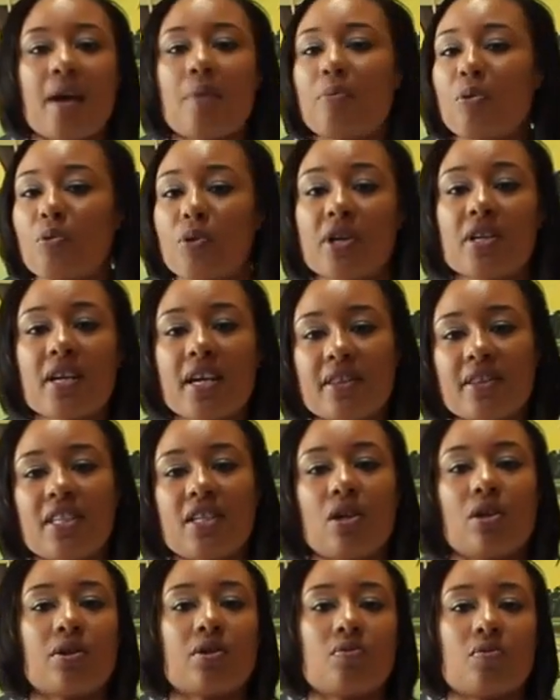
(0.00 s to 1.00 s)
But we're not
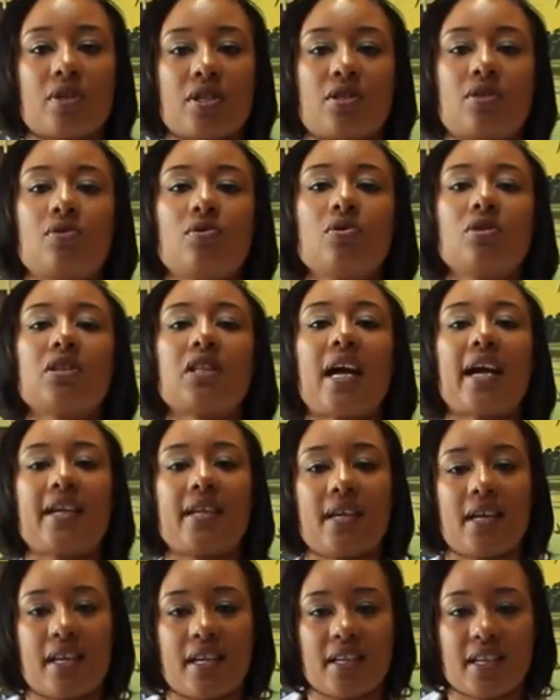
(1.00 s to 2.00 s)
the only ones who like
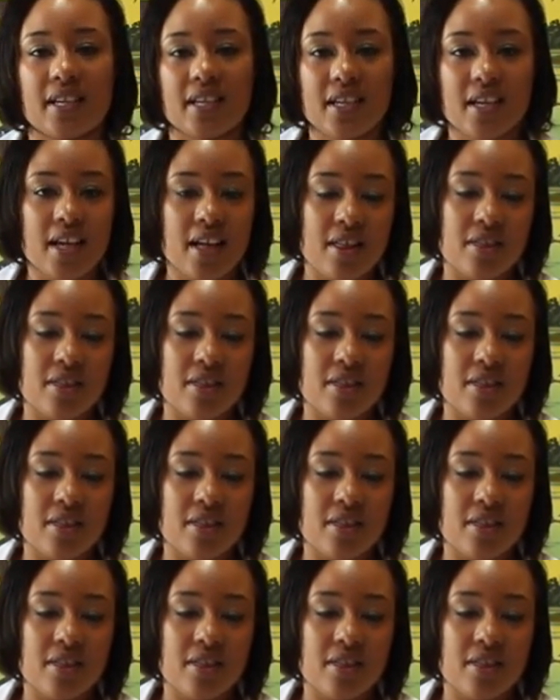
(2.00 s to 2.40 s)
honey.